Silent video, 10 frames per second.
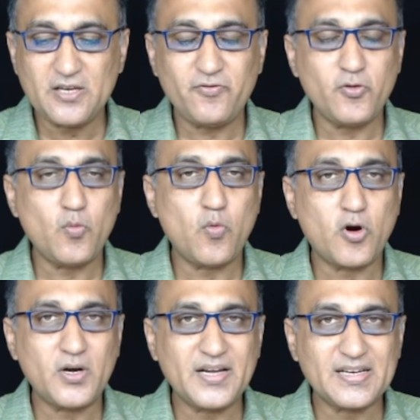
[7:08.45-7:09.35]
If you
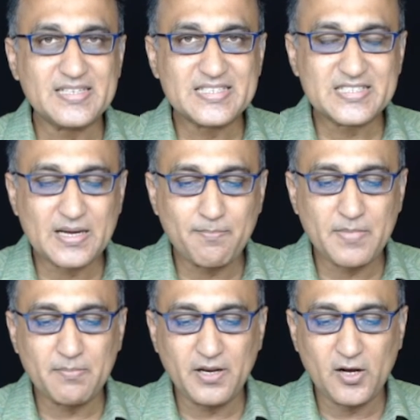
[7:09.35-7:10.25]
want some
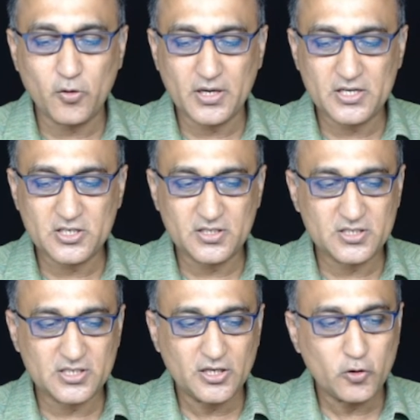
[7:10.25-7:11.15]
memory
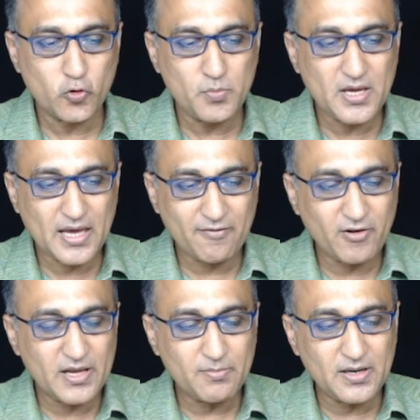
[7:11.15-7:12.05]
locations to be
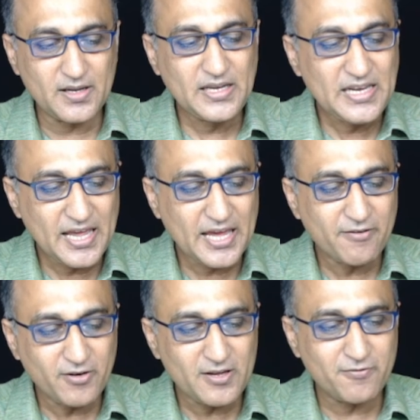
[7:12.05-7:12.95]
available in
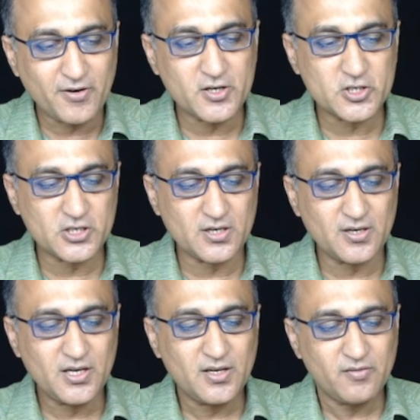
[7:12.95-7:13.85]
every
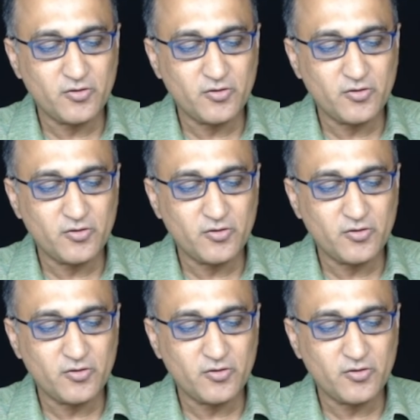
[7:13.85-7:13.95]
function